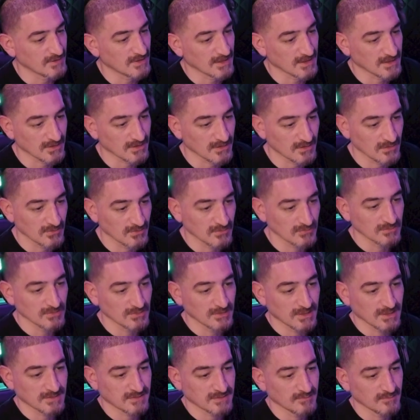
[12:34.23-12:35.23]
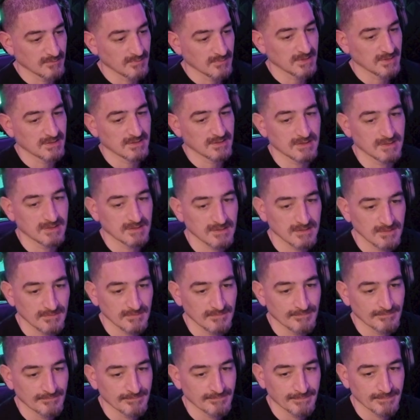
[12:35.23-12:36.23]
I can go look at the MIDI,
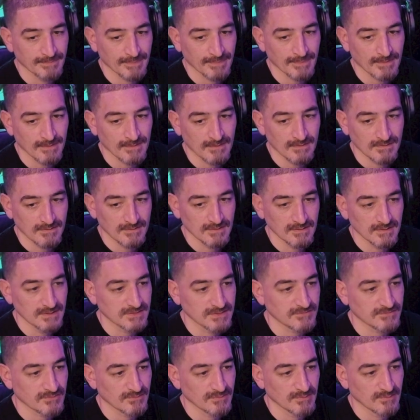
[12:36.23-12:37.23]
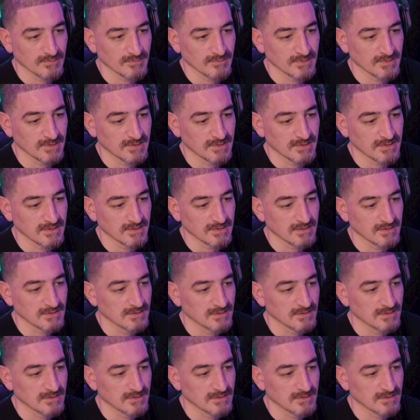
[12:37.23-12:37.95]
the list from the MIDI.